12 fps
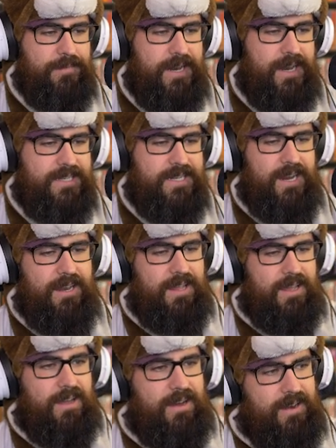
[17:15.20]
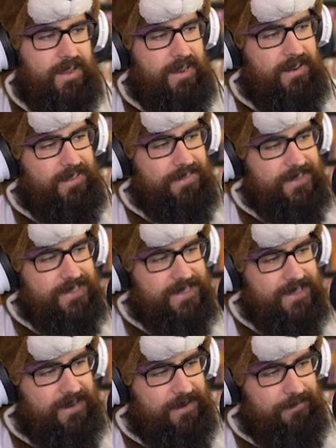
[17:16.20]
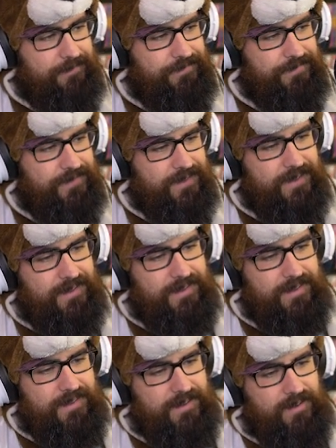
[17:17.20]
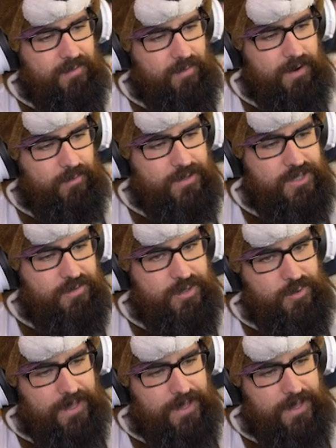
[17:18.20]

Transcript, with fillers: but I decided to let Gonta handle it this time. Um. Why would you do